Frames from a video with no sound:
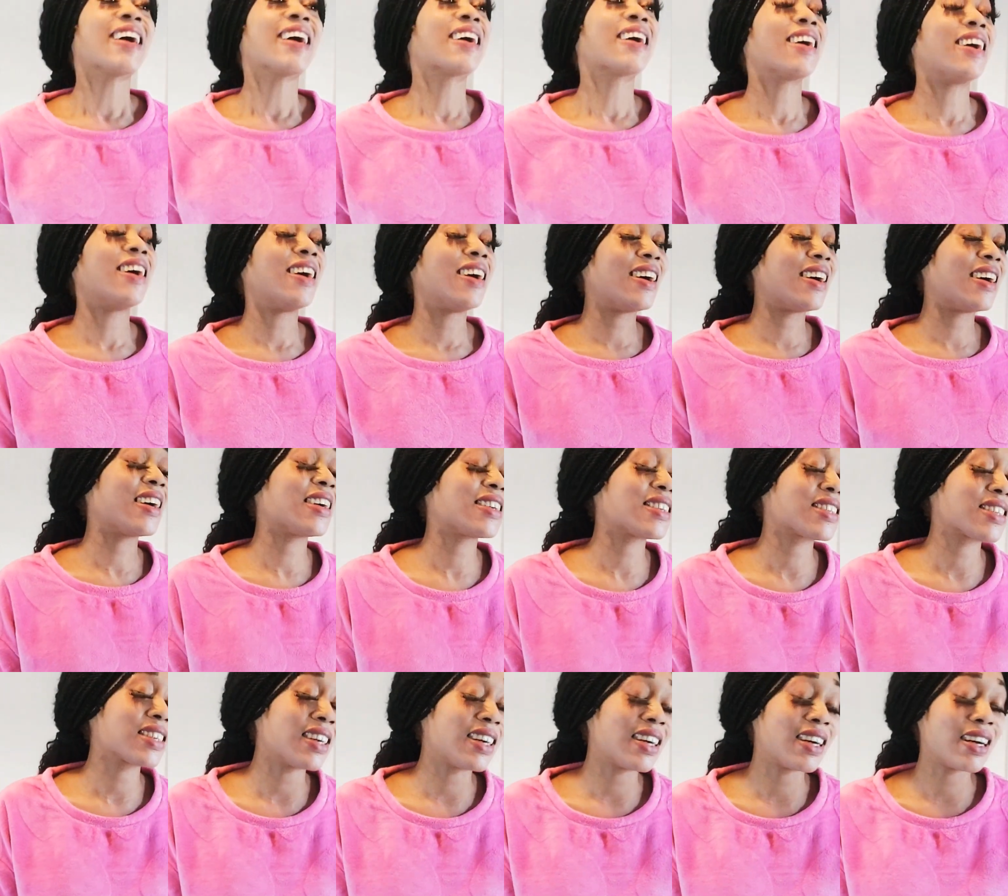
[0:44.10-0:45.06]

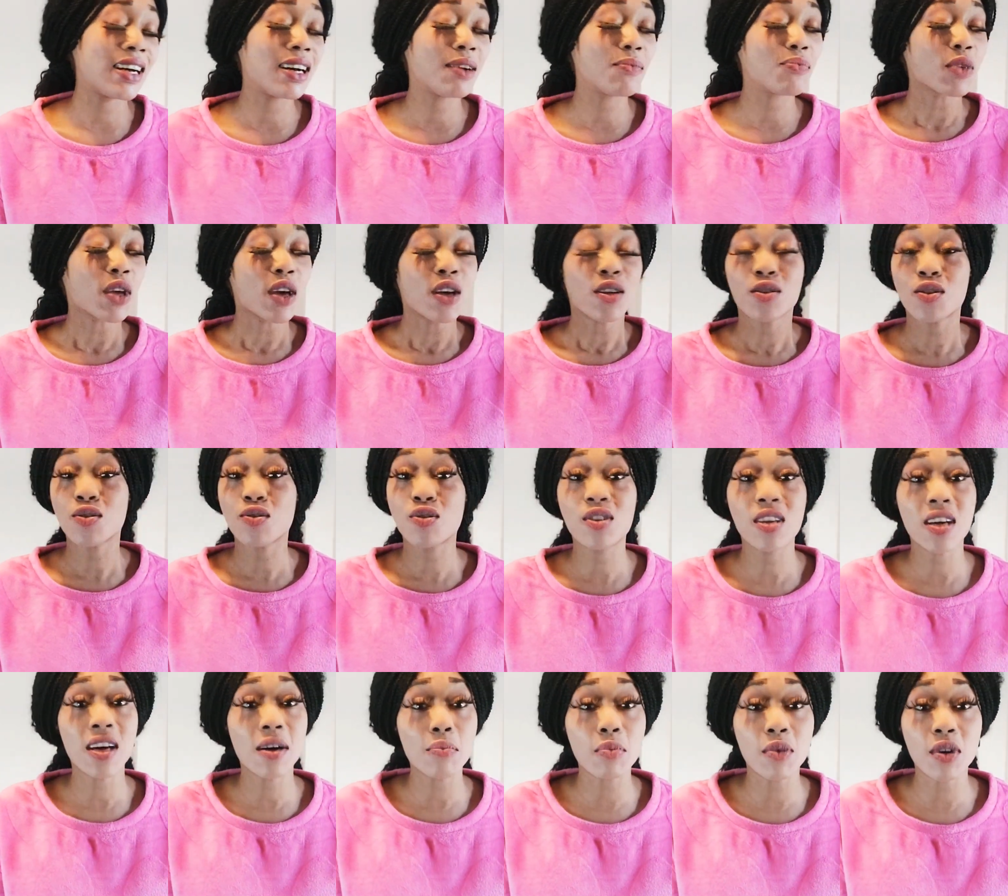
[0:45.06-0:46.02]
Guys, so today
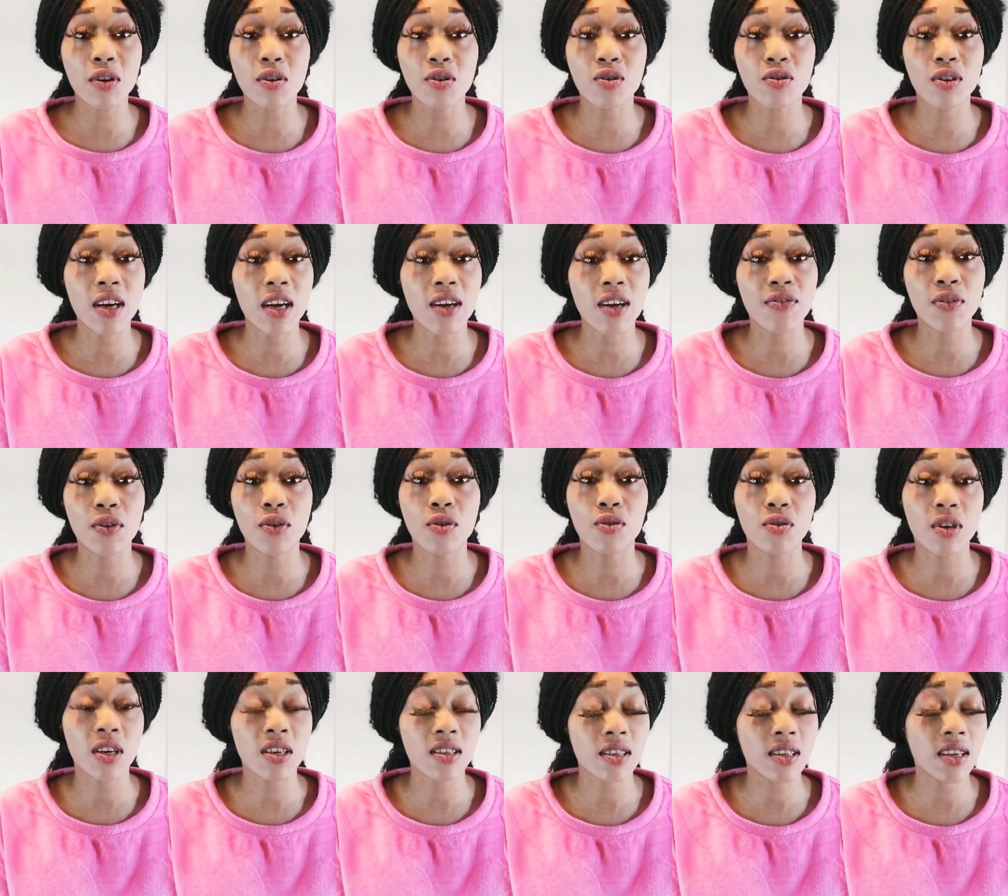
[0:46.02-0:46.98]
I'm gonna try a few
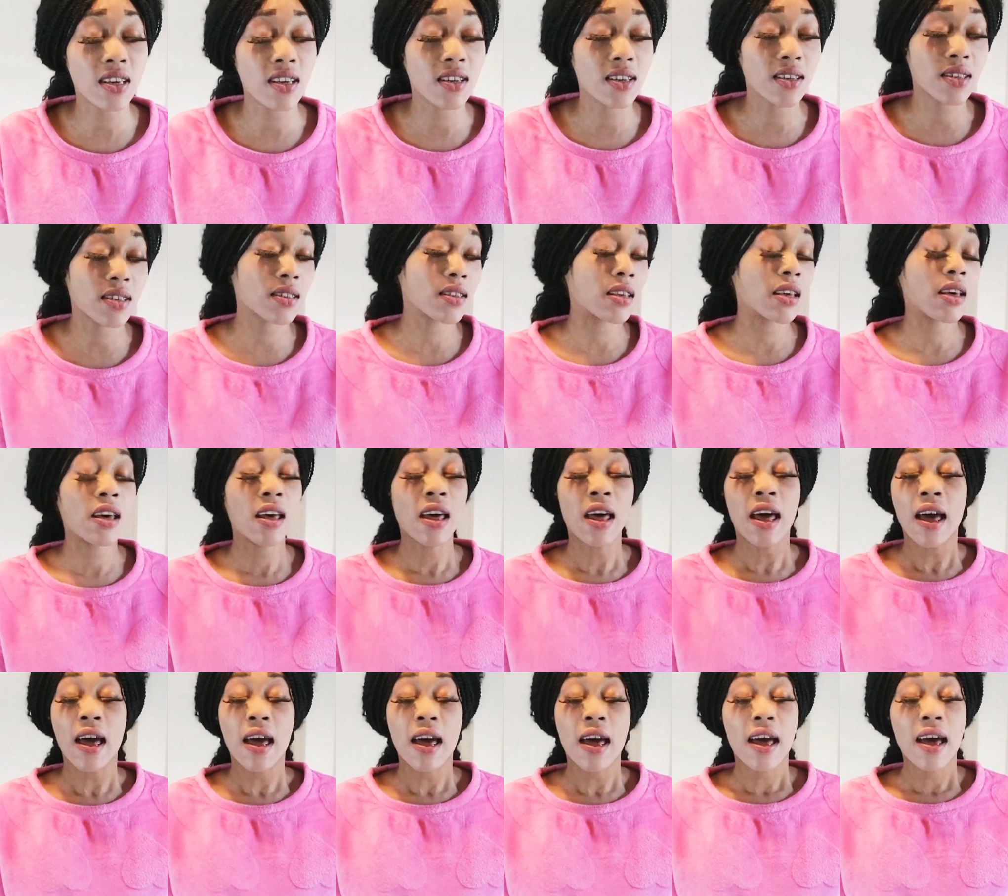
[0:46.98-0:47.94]
dresses
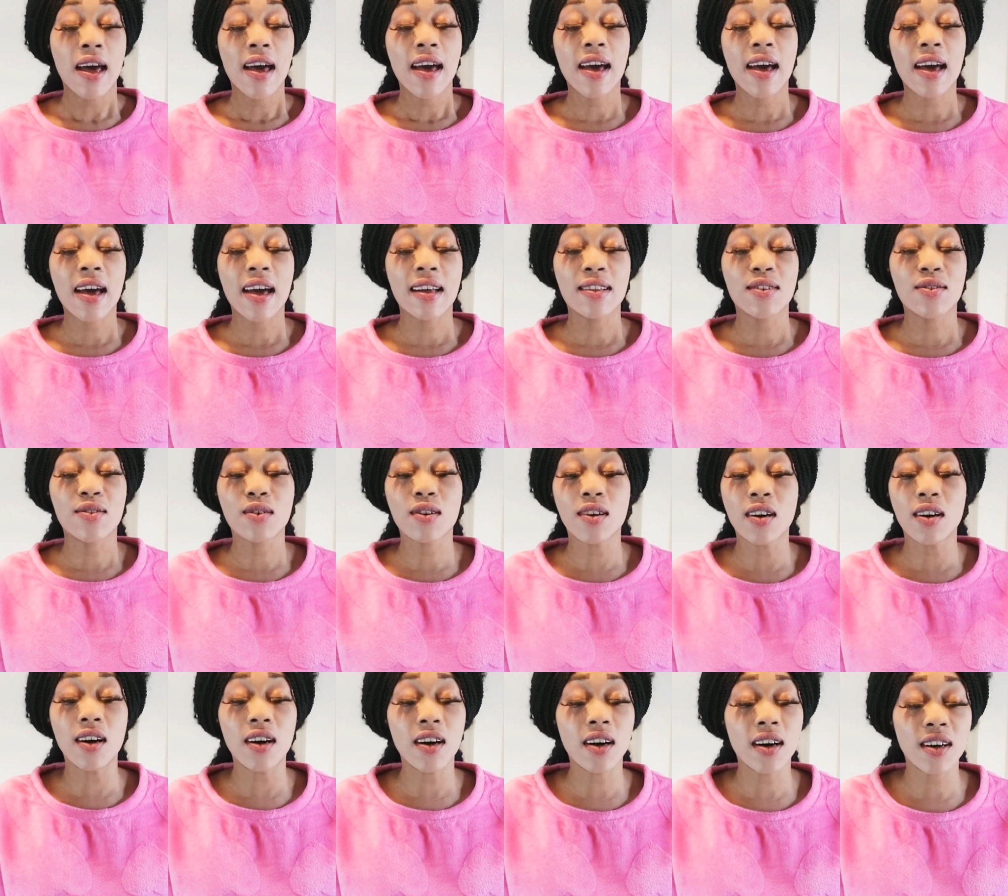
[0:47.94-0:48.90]
and you
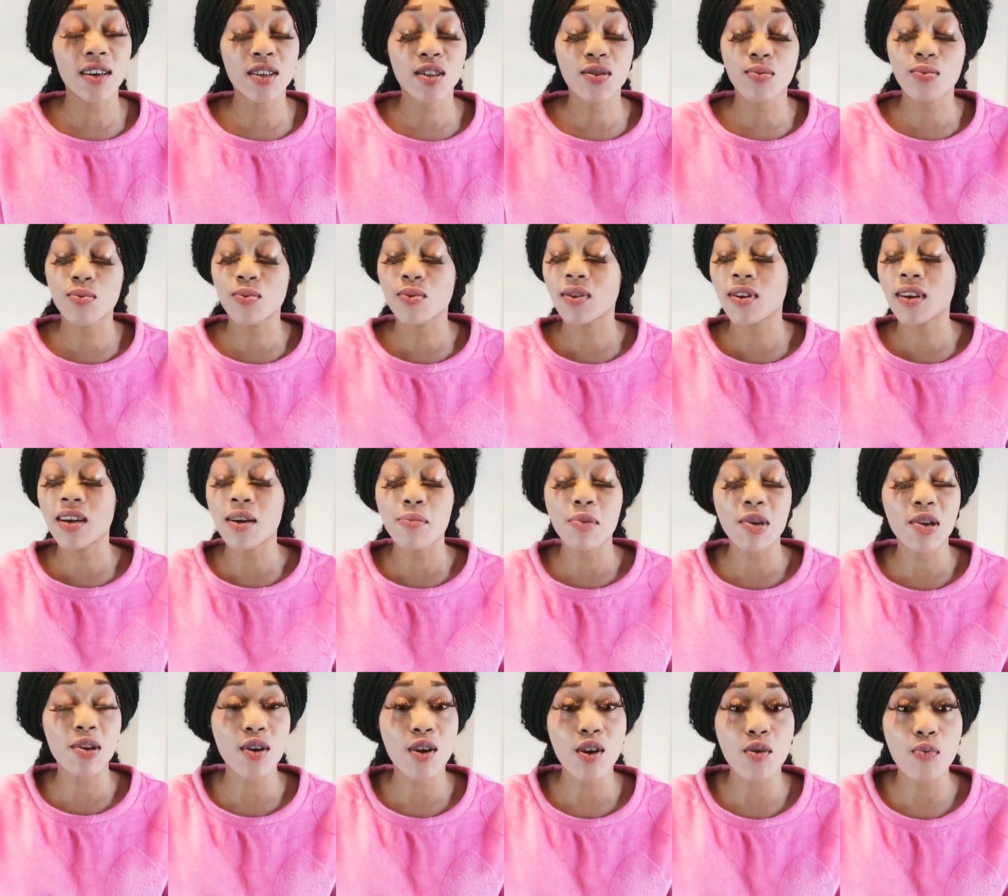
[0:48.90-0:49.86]
guys let
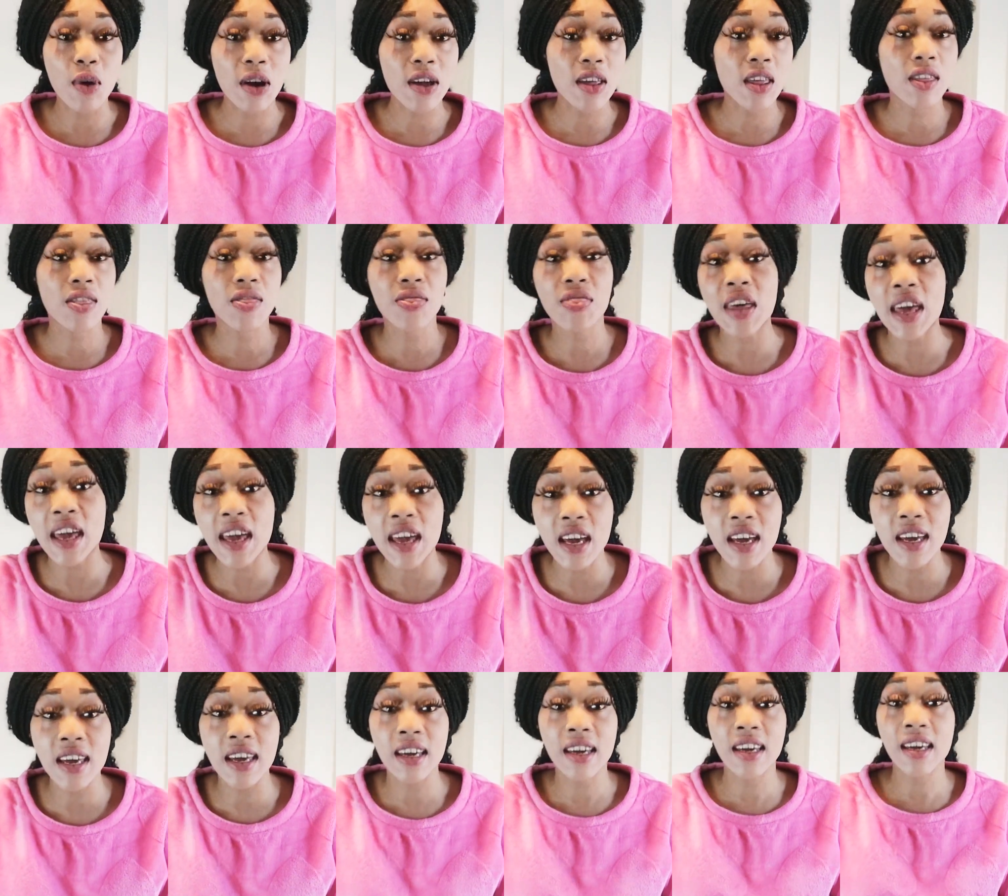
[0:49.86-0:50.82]
me know what you
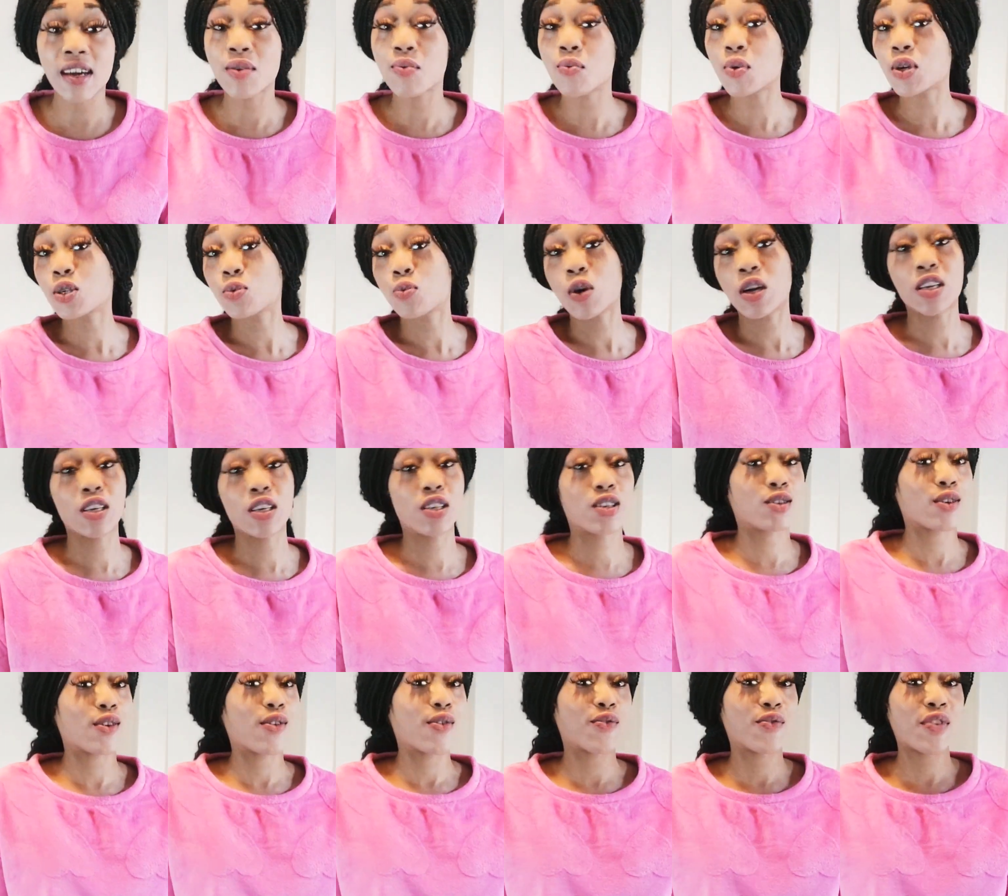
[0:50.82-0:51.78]
think. Which one is
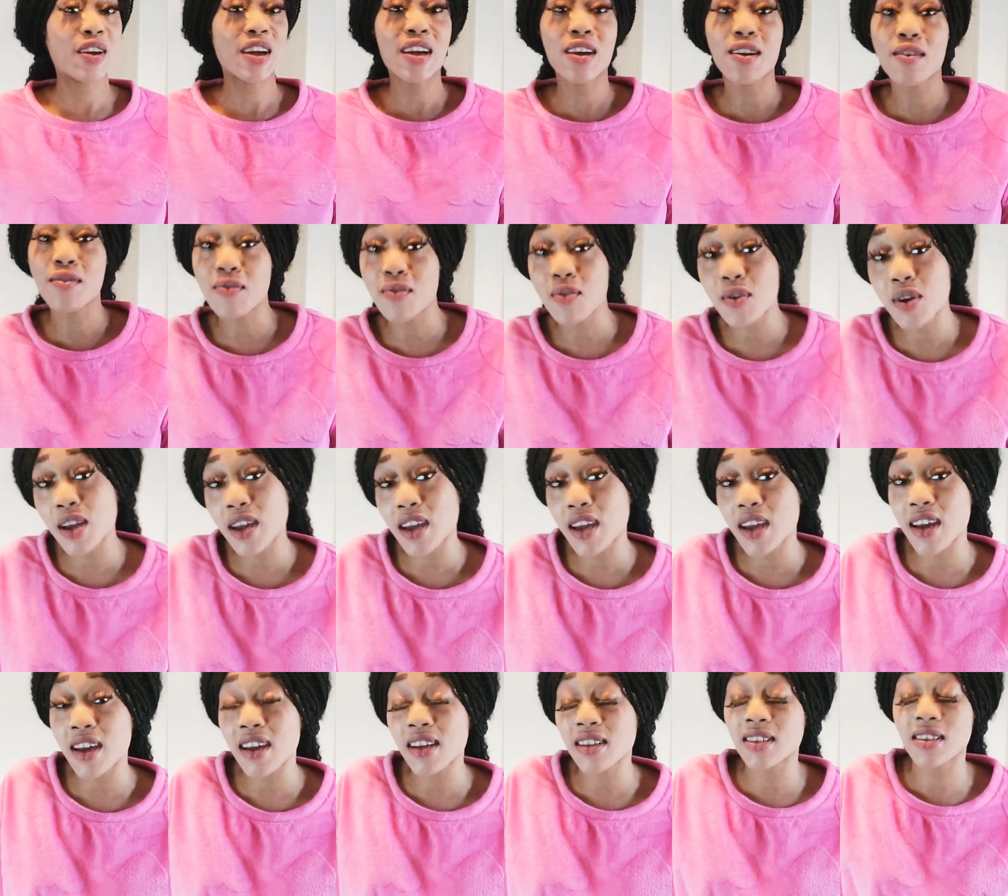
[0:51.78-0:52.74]
your
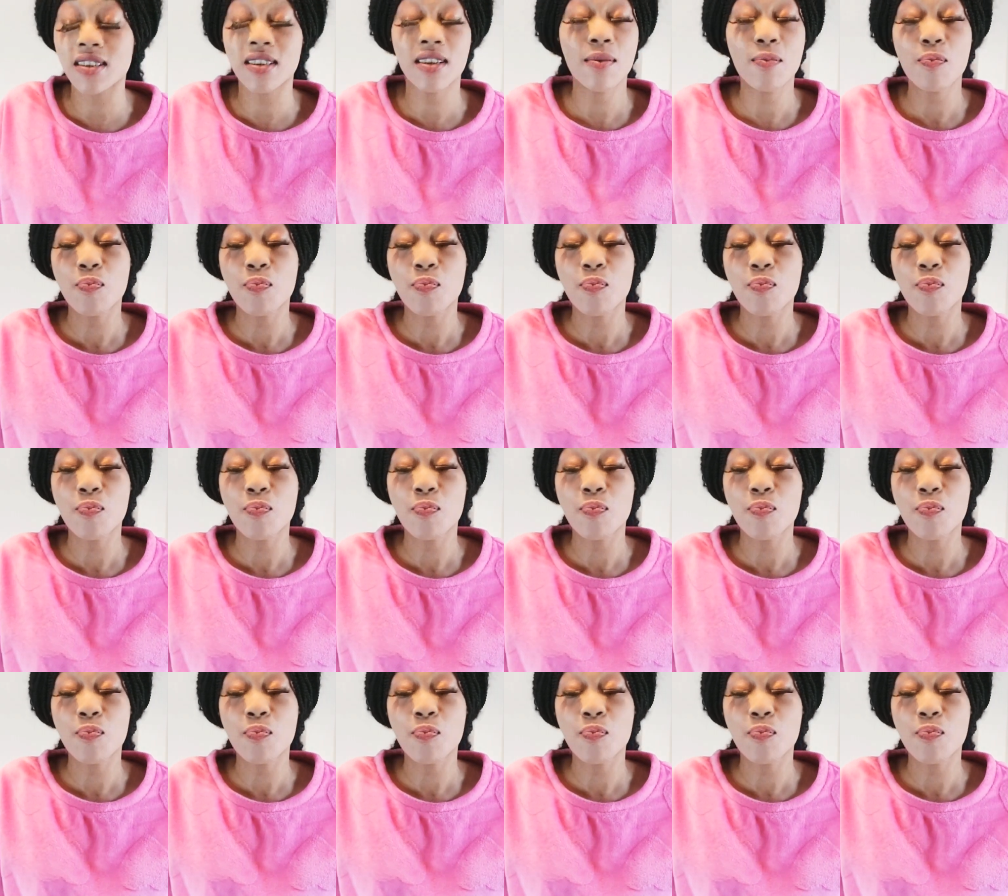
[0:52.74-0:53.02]
favorite?